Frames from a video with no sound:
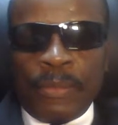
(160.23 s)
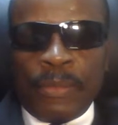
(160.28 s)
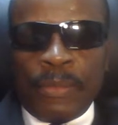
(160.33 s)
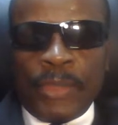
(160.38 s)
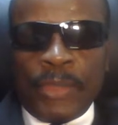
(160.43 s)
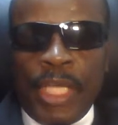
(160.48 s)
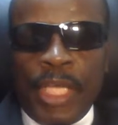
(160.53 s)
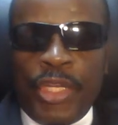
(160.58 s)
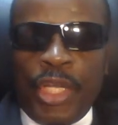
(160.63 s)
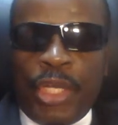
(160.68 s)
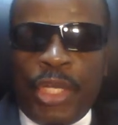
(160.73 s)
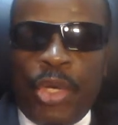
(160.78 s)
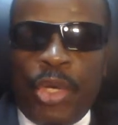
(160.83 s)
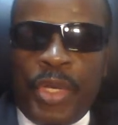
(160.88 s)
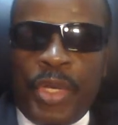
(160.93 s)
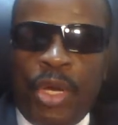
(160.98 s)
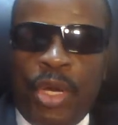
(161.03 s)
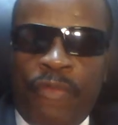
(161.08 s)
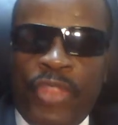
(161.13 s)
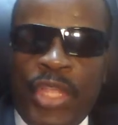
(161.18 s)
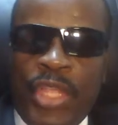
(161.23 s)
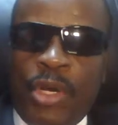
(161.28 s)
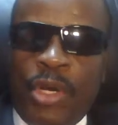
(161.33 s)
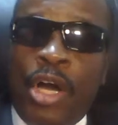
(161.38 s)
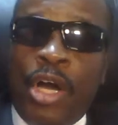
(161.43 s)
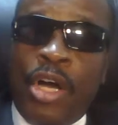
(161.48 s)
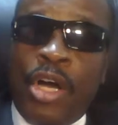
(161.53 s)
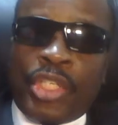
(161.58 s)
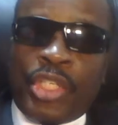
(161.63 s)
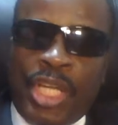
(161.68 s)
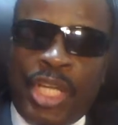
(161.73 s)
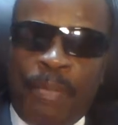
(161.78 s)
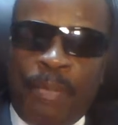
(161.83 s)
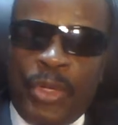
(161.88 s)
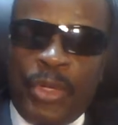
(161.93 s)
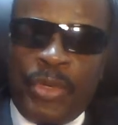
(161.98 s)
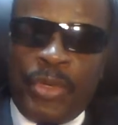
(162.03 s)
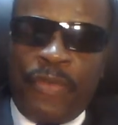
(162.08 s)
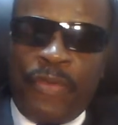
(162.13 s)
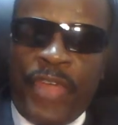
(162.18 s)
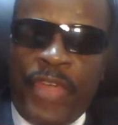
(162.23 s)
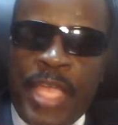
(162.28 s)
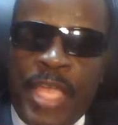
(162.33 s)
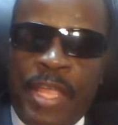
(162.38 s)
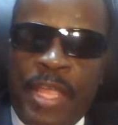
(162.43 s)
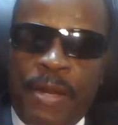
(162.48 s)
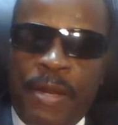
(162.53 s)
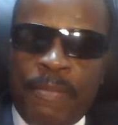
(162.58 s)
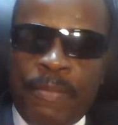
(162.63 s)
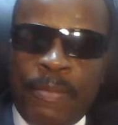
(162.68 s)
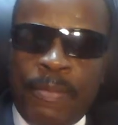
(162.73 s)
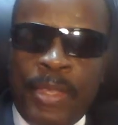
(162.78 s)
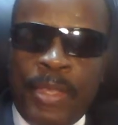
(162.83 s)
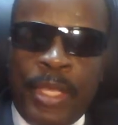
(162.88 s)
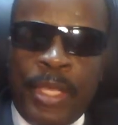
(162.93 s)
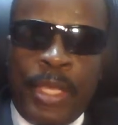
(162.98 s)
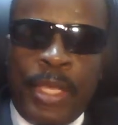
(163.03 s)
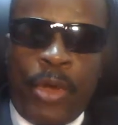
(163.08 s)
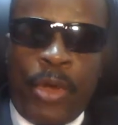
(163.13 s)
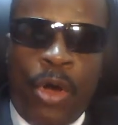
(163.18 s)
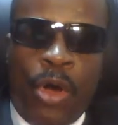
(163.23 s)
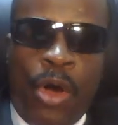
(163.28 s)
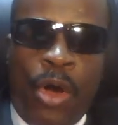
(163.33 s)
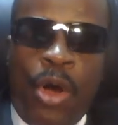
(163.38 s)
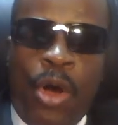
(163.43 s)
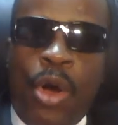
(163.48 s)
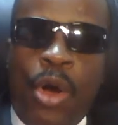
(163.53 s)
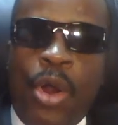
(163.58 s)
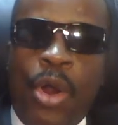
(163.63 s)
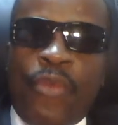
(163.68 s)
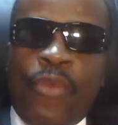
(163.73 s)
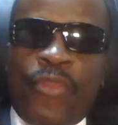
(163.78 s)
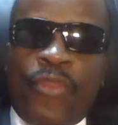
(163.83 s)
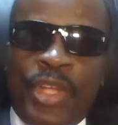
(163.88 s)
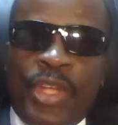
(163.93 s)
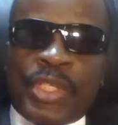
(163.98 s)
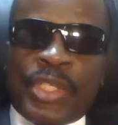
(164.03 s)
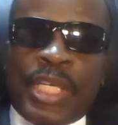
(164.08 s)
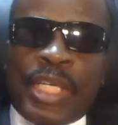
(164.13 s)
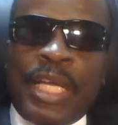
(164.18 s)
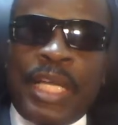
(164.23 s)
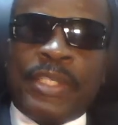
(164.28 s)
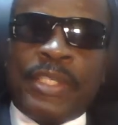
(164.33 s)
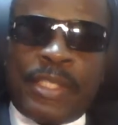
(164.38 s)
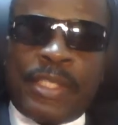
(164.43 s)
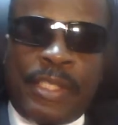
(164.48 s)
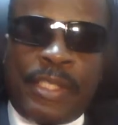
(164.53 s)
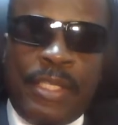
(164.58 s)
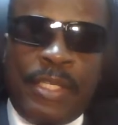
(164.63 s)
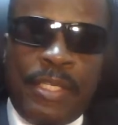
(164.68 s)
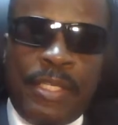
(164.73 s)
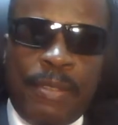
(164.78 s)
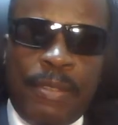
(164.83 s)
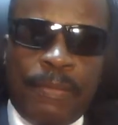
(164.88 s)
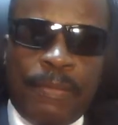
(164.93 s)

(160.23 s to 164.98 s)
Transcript: and the glory of the Lord shall be revealed, and all flesh shall see."